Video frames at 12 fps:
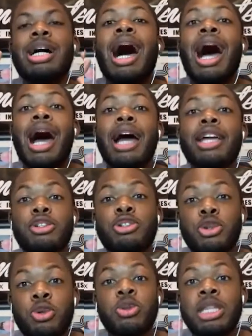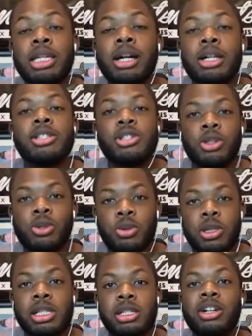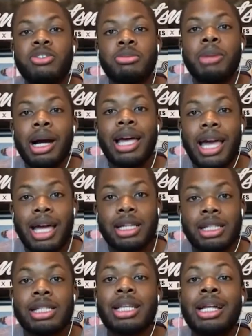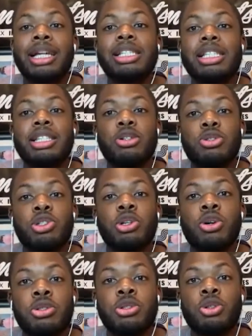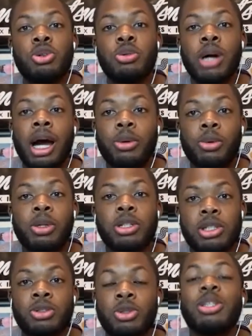I knew the consequences of my actions, and I still chose to do what I wanted to do.